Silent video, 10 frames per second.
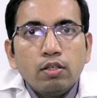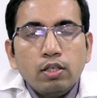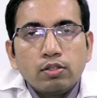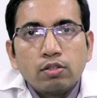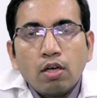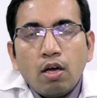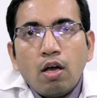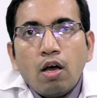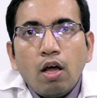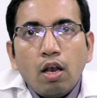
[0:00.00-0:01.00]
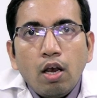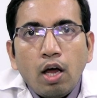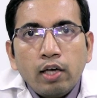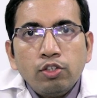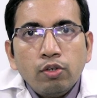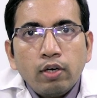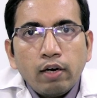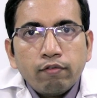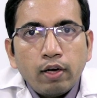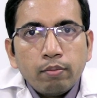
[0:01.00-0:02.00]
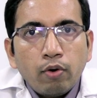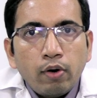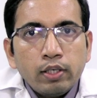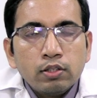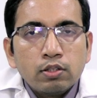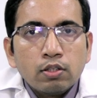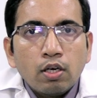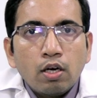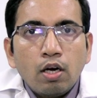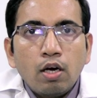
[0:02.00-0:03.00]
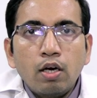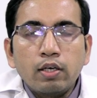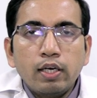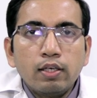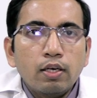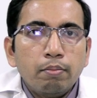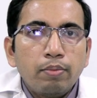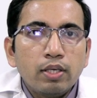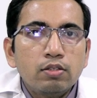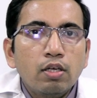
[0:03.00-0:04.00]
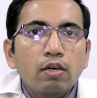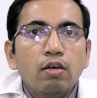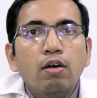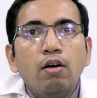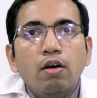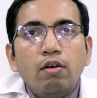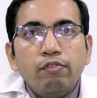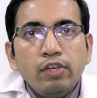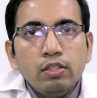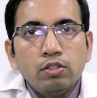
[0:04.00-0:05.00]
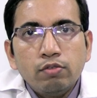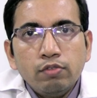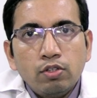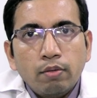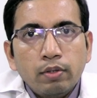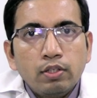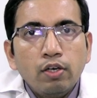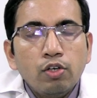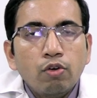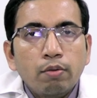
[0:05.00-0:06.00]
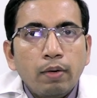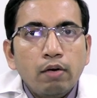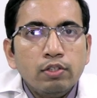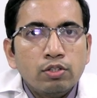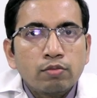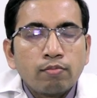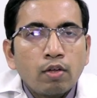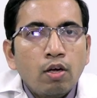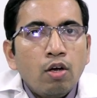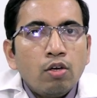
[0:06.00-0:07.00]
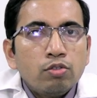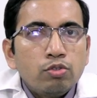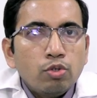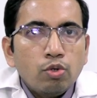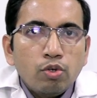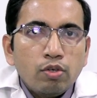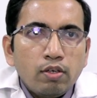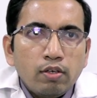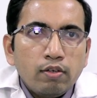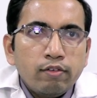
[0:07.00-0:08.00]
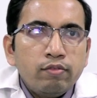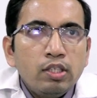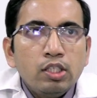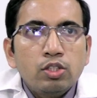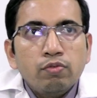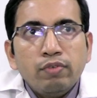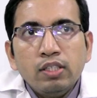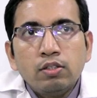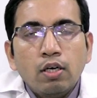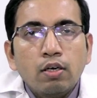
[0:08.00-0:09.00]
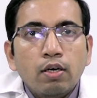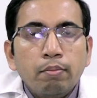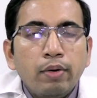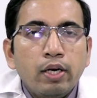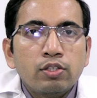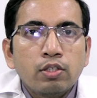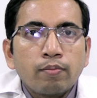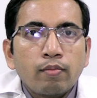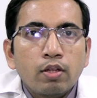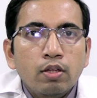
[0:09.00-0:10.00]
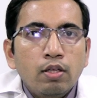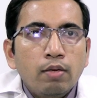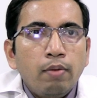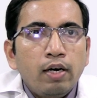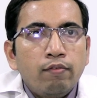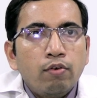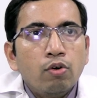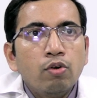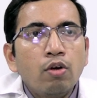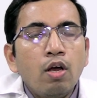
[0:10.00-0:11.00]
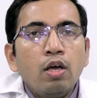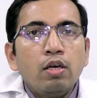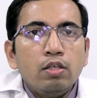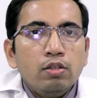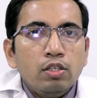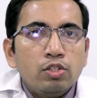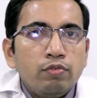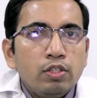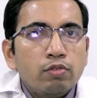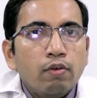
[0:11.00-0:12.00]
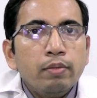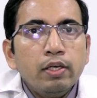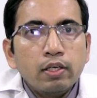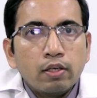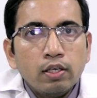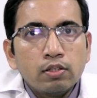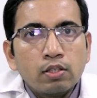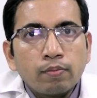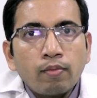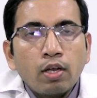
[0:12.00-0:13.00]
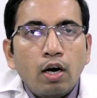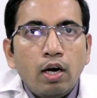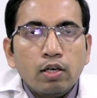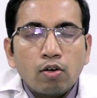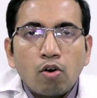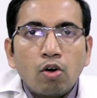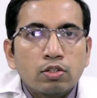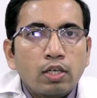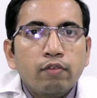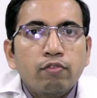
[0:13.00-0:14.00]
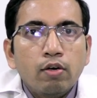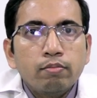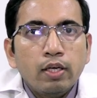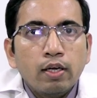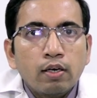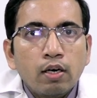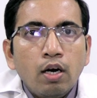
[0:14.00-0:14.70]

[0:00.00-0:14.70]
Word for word: Yes, large uterine fibroids uh, can compress the veins which are present in your pelvis. So if these veins are compressed, the blood flow in these veins will be decreased and clots can form there